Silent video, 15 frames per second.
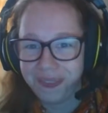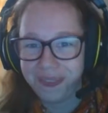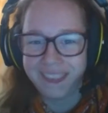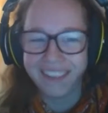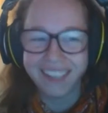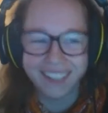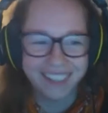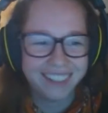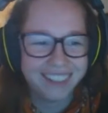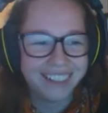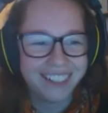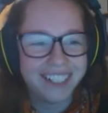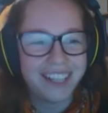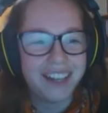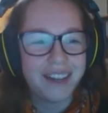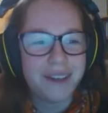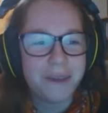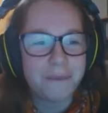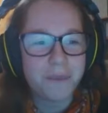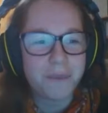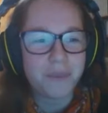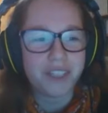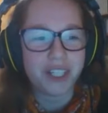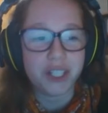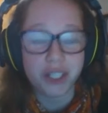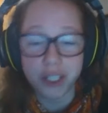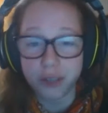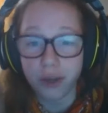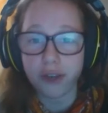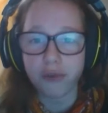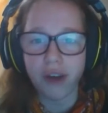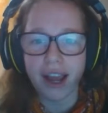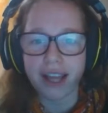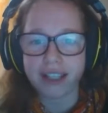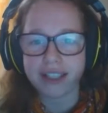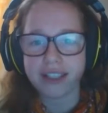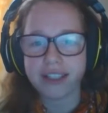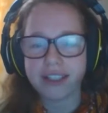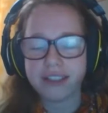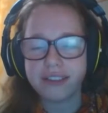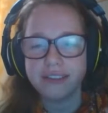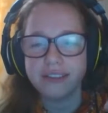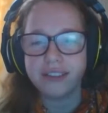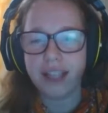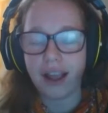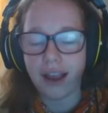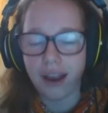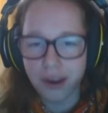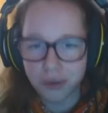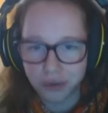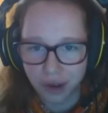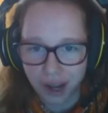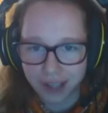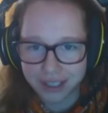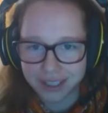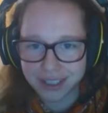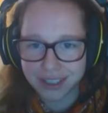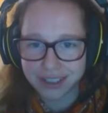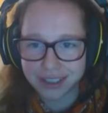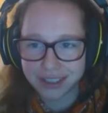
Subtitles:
Do you like rats? I love rats.